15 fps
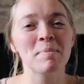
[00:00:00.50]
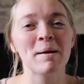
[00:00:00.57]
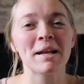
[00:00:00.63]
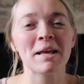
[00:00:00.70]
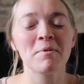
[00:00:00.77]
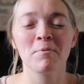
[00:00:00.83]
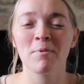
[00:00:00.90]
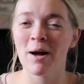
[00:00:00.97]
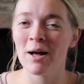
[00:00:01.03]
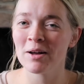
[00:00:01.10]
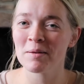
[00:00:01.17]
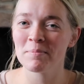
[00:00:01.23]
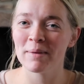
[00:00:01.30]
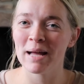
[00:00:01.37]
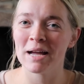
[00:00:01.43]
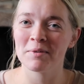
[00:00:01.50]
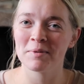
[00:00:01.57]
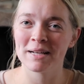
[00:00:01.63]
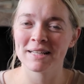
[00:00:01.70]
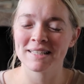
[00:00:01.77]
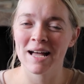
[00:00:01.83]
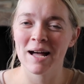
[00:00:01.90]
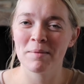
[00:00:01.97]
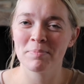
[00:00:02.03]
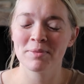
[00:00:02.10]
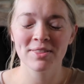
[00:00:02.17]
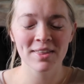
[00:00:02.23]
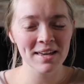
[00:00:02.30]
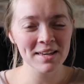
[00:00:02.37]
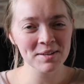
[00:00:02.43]
everybody welcome back what is up
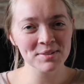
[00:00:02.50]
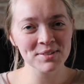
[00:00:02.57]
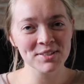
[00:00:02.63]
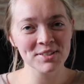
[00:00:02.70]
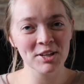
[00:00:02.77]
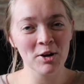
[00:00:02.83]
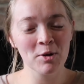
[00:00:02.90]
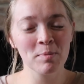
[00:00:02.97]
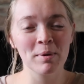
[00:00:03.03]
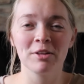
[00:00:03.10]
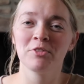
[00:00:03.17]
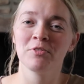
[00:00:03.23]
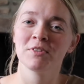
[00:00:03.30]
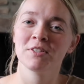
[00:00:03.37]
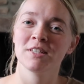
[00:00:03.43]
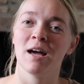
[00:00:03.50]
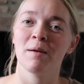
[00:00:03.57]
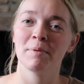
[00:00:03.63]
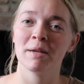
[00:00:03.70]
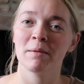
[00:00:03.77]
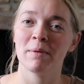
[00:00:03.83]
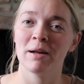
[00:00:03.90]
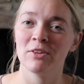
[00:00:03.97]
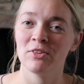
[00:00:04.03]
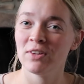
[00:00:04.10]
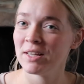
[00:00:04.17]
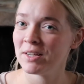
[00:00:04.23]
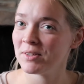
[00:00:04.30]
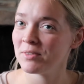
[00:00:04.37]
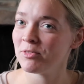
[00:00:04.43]
thank you so much for stopping at my
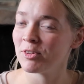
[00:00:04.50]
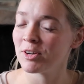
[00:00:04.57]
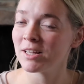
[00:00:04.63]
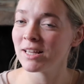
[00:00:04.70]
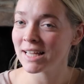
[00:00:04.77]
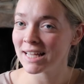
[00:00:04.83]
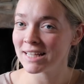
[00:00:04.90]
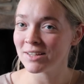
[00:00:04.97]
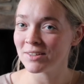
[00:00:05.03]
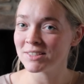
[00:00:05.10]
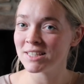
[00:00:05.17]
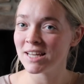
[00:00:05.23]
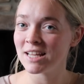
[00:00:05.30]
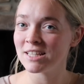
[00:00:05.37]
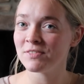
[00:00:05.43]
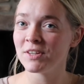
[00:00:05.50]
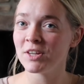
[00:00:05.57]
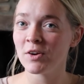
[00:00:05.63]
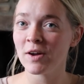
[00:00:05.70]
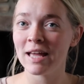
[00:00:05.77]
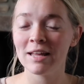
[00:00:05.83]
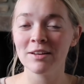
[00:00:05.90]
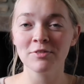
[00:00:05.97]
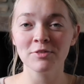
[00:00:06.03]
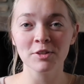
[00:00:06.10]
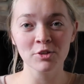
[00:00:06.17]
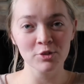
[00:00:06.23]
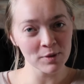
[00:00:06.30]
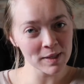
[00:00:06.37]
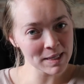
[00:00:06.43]
channel for clicking on today's video and for
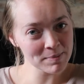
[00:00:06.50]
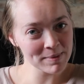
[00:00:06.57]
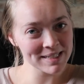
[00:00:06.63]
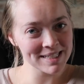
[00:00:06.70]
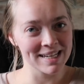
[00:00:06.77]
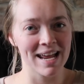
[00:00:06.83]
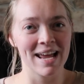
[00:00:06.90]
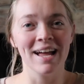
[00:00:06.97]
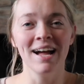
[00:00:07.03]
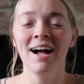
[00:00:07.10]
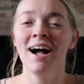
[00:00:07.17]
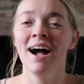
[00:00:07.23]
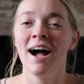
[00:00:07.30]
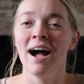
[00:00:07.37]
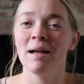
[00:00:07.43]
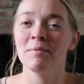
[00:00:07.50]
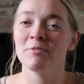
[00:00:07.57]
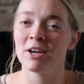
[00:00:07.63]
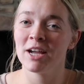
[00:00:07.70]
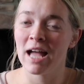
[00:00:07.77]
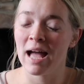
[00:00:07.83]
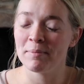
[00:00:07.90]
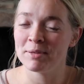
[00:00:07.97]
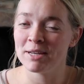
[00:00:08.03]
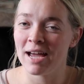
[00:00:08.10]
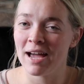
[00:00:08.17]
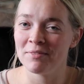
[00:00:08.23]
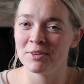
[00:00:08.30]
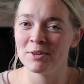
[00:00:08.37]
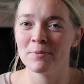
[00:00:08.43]
joining me today i'm very happy to
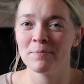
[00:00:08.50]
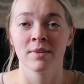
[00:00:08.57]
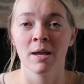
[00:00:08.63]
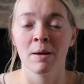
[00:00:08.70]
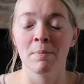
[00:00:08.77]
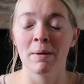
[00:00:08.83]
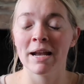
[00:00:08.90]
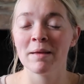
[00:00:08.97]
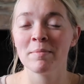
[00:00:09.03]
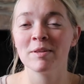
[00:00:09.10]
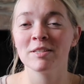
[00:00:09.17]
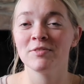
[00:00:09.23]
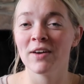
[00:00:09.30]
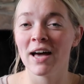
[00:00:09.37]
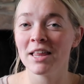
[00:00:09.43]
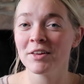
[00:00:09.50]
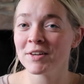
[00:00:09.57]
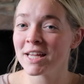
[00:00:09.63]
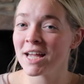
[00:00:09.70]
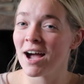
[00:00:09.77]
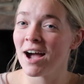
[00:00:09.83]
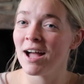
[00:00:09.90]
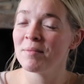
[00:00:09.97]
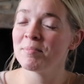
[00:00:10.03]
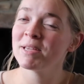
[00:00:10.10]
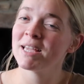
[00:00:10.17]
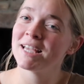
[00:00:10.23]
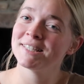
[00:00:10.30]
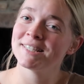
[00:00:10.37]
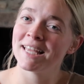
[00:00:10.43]
have you my name is Valerie Keim in
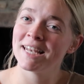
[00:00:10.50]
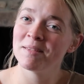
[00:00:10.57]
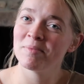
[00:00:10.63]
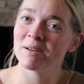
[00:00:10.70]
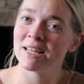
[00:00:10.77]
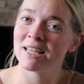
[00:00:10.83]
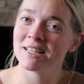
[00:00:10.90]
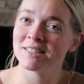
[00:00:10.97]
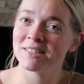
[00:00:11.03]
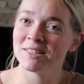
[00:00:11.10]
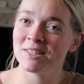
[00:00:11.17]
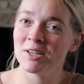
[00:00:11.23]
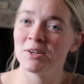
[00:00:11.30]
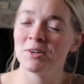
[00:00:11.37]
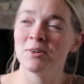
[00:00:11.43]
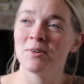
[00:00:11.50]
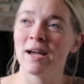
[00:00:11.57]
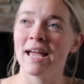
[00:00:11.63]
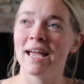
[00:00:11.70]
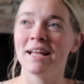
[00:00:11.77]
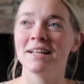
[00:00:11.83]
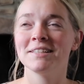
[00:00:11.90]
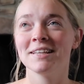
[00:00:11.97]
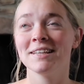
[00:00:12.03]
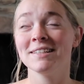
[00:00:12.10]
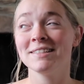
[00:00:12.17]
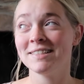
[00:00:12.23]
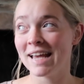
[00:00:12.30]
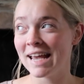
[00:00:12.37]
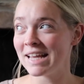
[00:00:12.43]
case anybody is new and
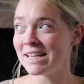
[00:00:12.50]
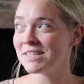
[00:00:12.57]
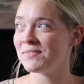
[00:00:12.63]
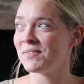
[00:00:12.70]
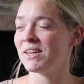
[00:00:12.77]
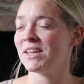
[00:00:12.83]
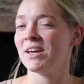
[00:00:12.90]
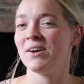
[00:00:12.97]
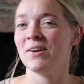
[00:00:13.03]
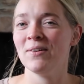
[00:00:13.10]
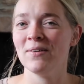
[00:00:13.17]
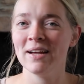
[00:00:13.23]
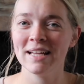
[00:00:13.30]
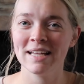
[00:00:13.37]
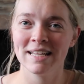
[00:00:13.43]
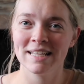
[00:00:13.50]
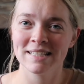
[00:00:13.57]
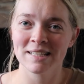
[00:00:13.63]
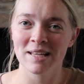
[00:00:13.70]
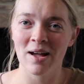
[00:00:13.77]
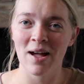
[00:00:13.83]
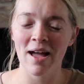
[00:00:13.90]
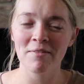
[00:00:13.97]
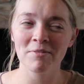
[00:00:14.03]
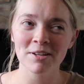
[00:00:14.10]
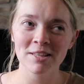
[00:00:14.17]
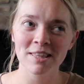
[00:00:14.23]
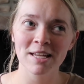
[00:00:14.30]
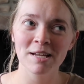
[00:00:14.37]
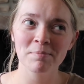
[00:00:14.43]
today's video is
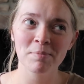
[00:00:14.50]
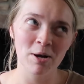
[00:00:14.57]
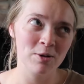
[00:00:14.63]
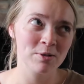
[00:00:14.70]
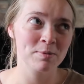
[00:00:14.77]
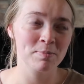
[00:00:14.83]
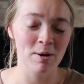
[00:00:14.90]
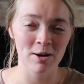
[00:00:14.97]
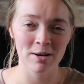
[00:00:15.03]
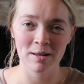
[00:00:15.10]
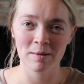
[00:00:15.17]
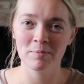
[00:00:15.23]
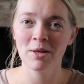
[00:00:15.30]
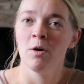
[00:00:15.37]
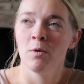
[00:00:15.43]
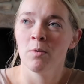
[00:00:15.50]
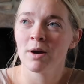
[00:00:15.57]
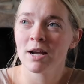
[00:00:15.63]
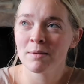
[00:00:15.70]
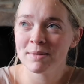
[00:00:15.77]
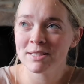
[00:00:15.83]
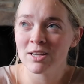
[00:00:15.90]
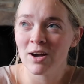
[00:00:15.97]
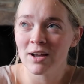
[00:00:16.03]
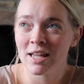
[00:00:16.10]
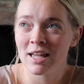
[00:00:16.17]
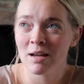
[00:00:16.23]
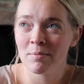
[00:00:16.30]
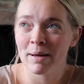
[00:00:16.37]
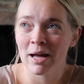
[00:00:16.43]
everything postpartum we're gonna be
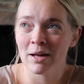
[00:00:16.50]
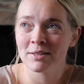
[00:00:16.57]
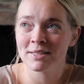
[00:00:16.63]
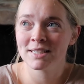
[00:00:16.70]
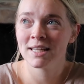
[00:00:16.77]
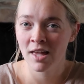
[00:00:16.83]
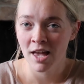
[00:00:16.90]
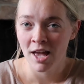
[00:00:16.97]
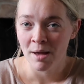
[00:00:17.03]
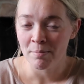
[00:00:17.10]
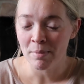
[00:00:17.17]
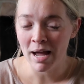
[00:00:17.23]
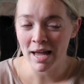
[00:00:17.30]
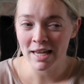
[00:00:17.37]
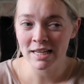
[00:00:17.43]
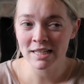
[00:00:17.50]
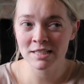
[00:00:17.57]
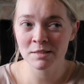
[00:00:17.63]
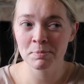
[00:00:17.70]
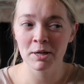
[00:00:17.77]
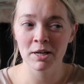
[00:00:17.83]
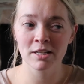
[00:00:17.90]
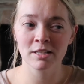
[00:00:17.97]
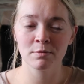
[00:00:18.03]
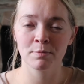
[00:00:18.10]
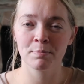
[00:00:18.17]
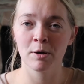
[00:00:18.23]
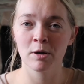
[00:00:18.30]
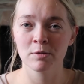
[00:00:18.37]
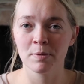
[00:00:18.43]
talking about my experience
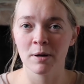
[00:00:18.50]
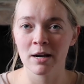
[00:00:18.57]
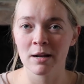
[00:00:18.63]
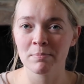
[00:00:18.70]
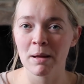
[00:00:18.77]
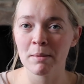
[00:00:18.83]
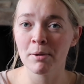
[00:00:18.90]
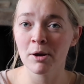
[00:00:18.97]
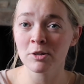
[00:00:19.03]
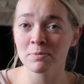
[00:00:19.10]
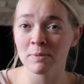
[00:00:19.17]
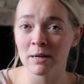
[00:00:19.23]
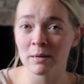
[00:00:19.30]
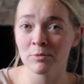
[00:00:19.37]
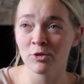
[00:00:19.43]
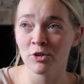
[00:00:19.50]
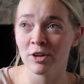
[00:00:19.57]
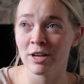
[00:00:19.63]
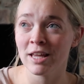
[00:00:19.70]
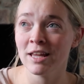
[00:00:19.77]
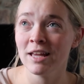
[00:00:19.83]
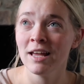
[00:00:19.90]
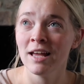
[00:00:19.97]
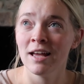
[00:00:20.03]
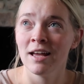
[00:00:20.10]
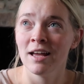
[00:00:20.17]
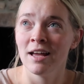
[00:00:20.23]
with postpartum my postpartum journey